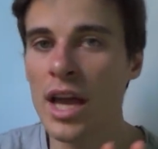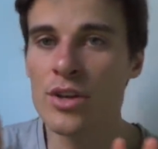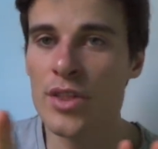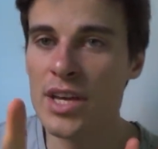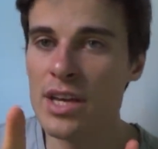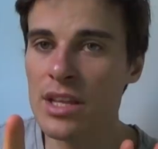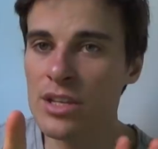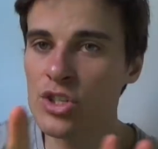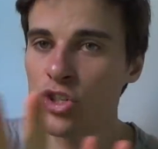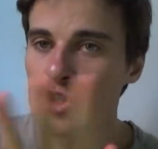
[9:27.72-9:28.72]
and you're thinking that
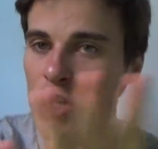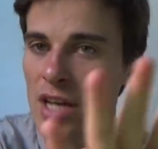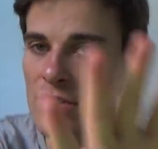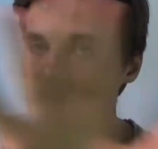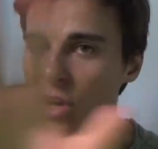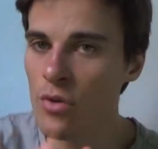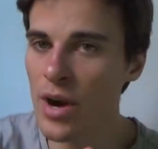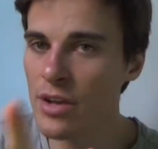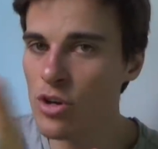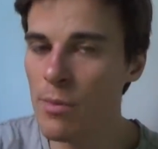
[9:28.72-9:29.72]
it's just
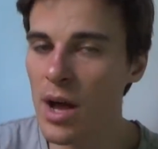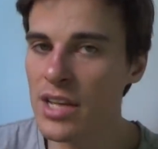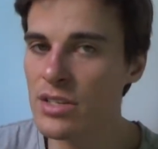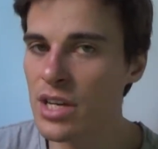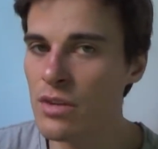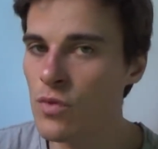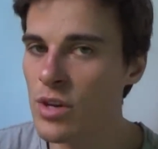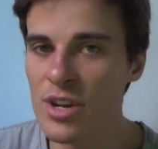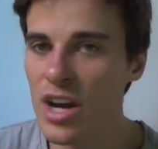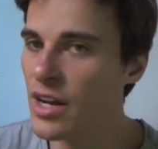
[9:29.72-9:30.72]
around your mindset of
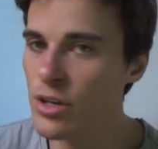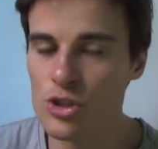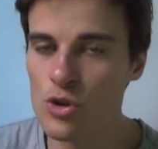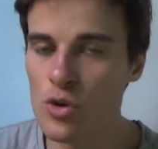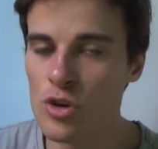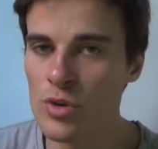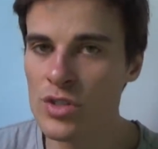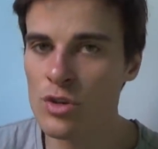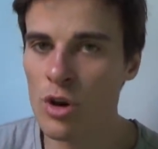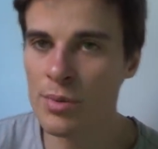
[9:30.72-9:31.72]
women, I can assure you
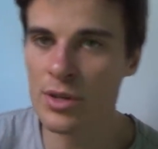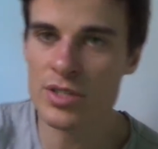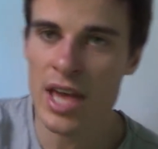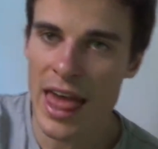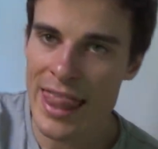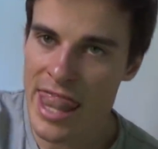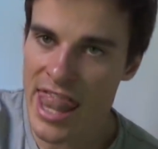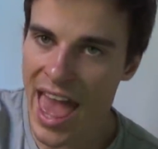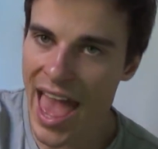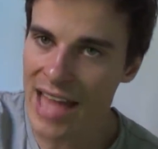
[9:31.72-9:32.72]
it's not, because
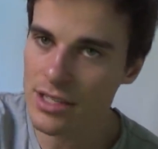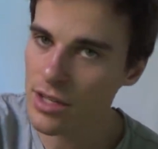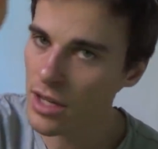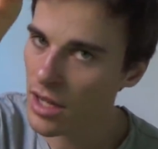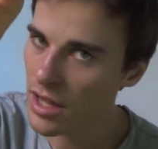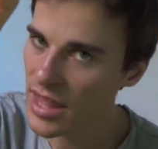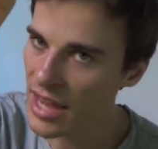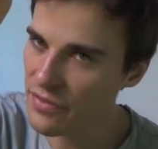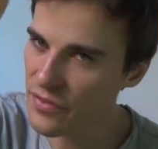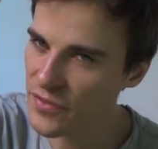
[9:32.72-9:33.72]
that
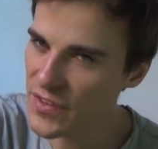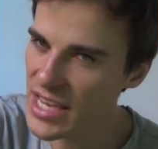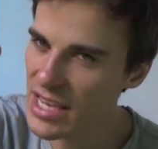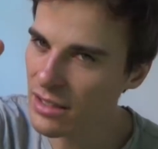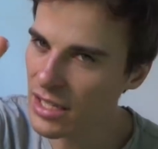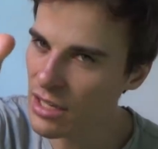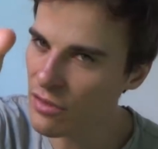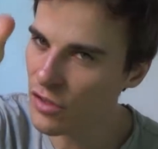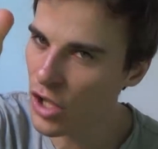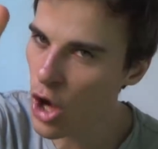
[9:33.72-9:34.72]
feeling
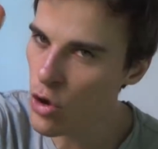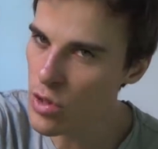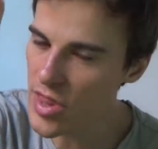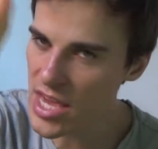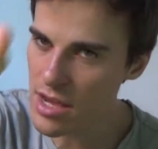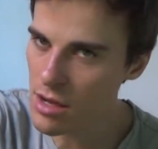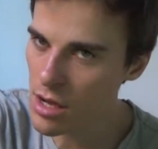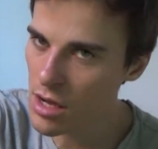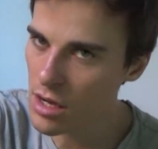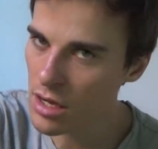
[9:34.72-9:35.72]
of loathing
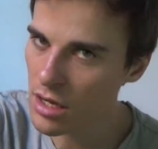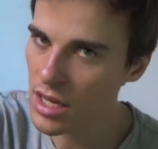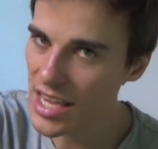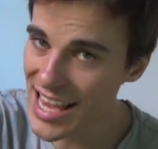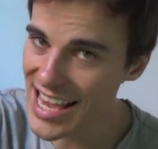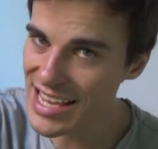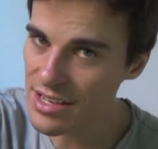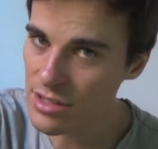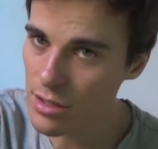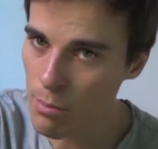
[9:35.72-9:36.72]

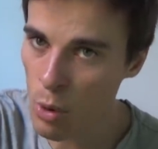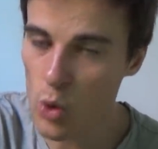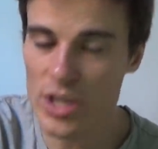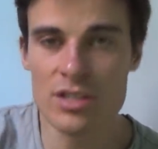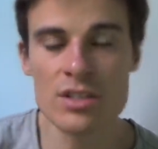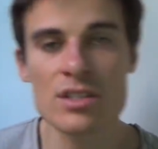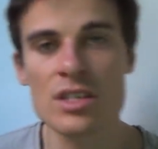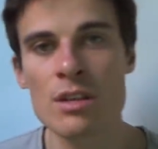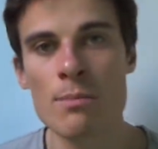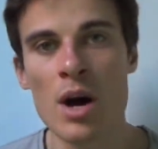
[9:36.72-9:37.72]
is poisonous
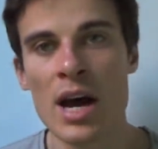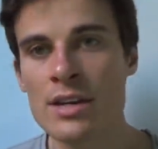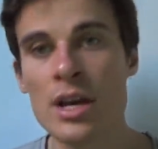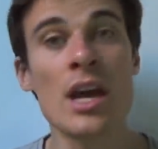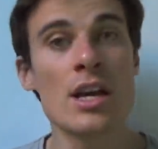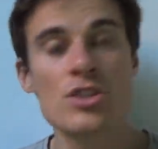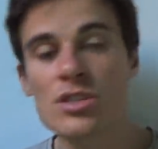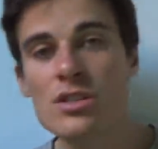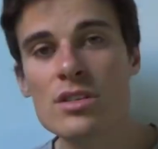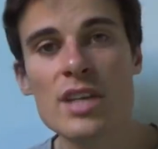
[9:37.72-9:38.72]
in the mind.
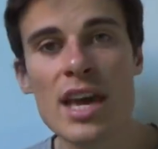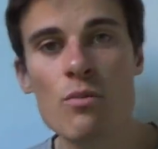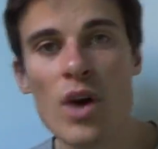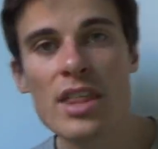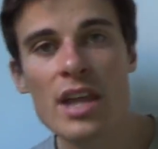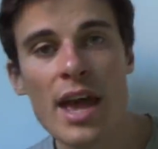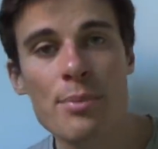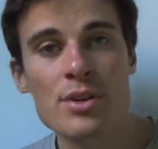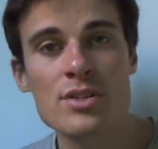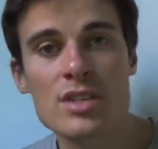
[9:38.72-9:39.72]
Just in the same way that
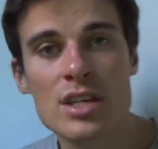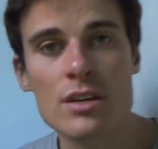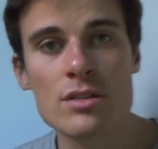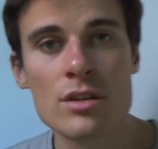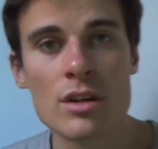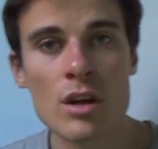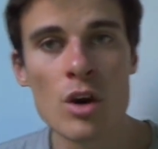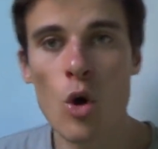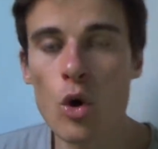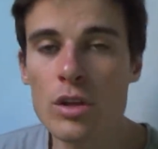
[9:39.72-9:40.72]
happiness is.
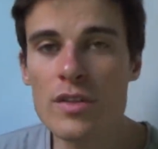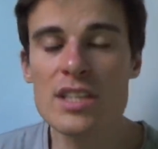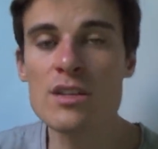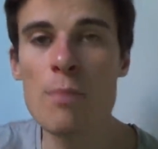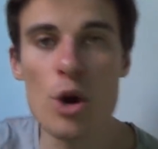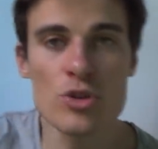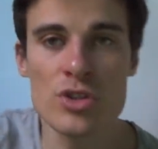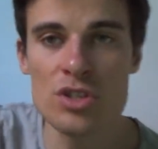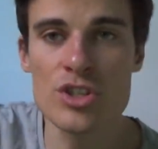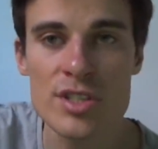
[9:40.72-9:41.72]
All of these
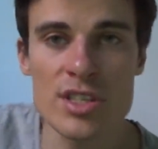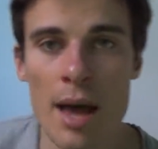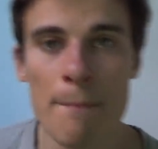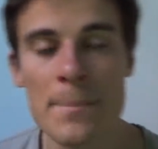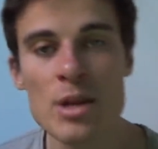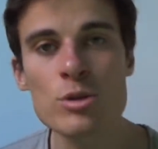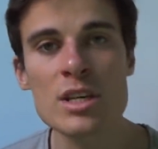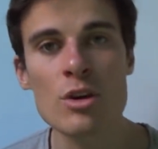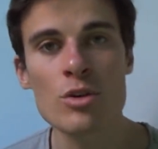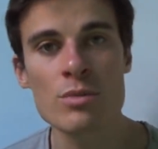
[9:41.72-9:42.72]
emotions just start
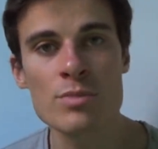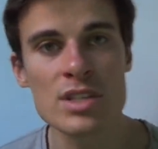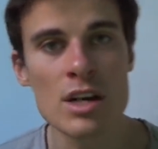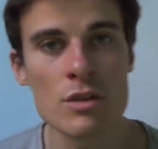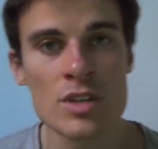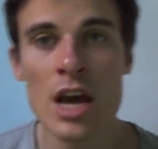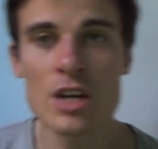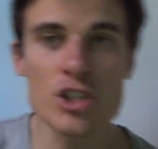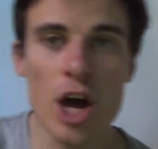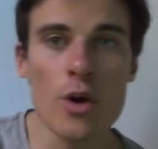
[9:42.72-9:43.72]
building on themselves.
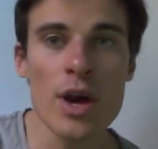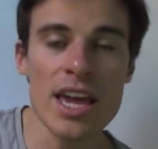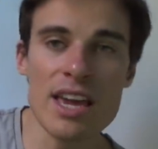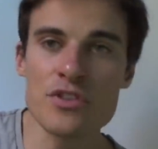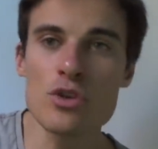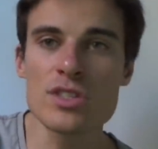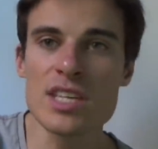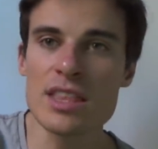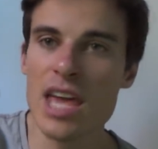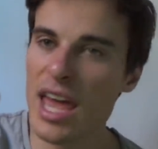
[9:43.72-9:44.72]
So if you
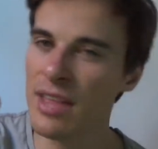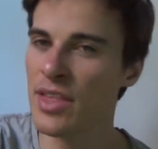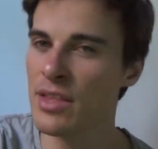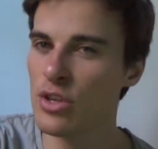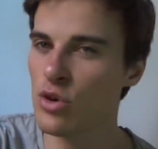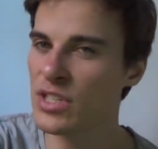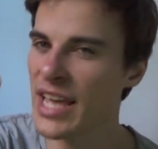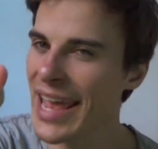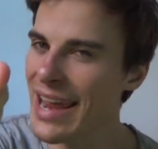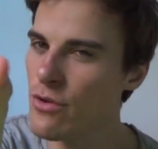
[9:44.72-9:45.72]
sit there and think that you're
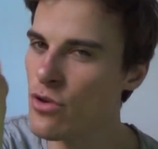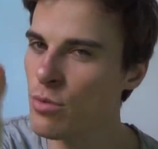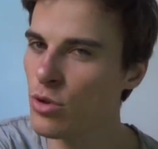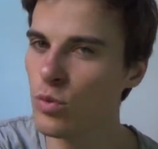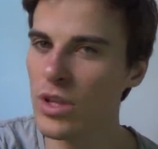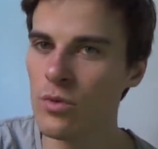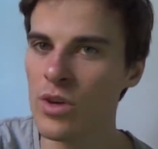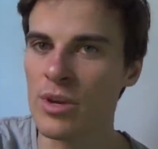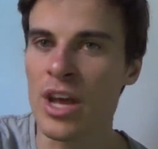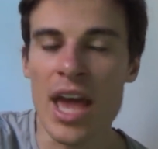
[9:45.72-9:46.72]
terrible with
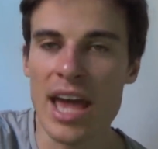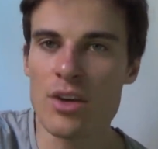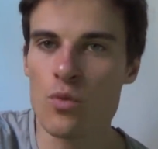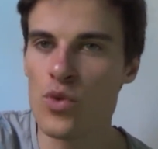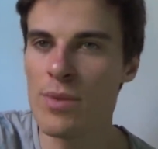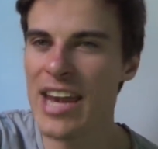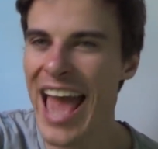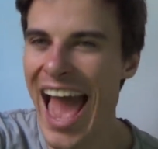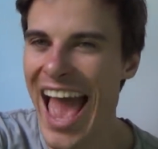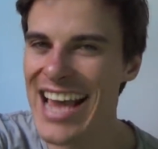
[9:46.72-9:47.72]
women and that women
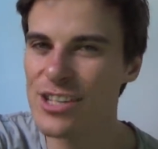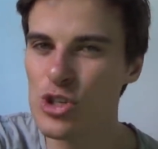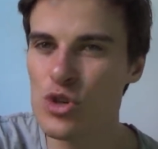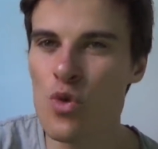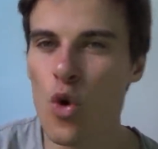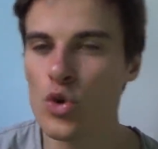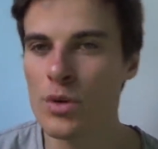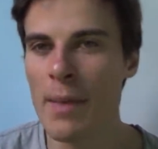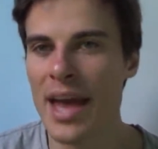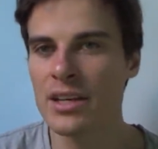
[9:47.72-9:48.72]
hate you
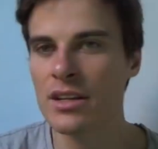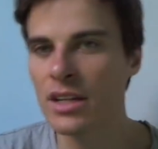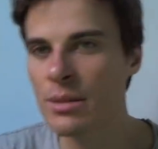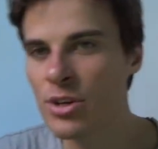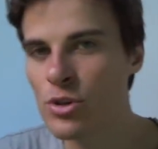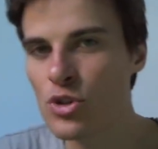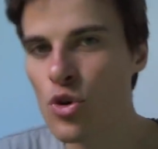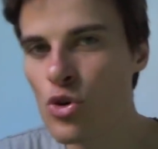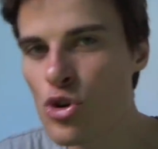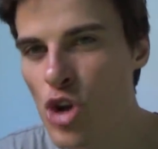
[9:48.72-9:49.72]
automatically because
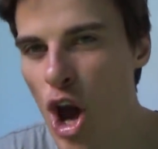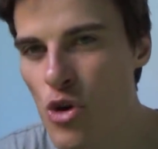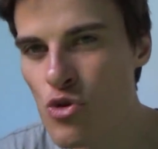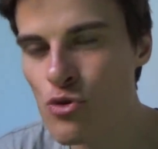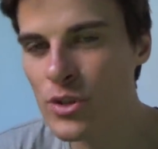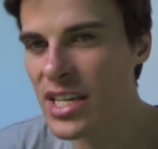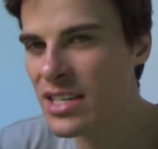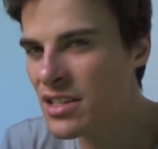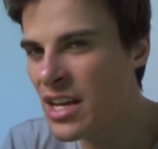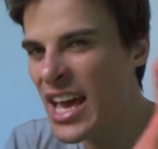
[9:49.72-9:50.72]
your nose
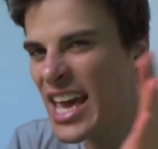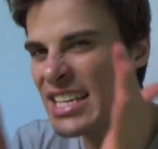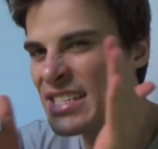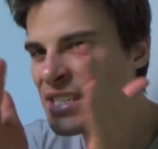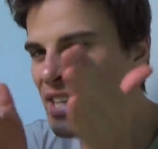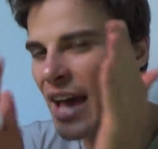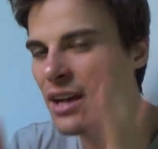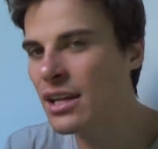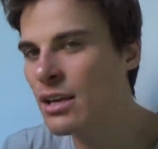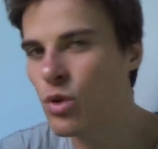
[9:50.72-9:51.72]
isn't
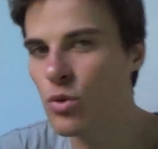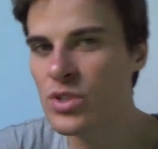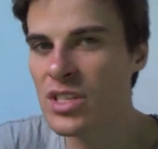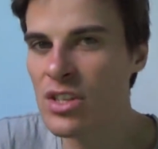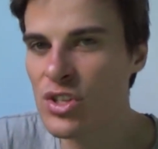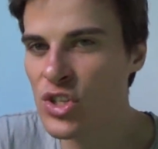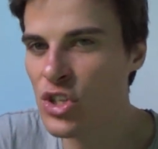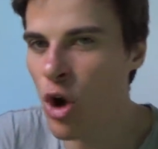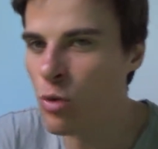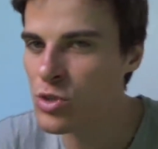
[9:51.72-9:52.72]
exactly what was in the
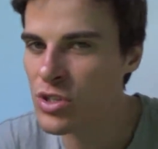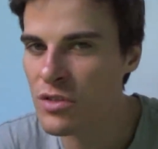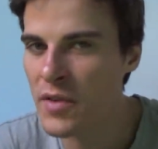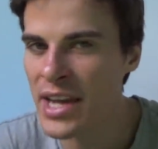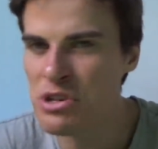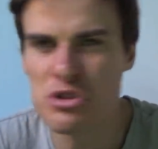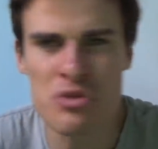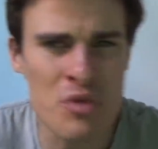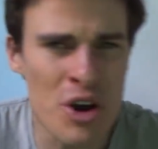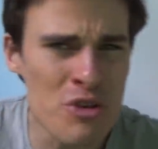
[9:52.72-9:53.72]
sculptures of
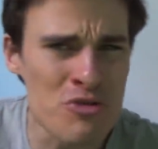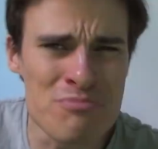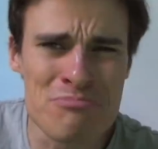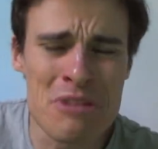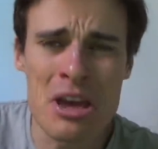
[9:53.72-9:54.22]
ancient Rome,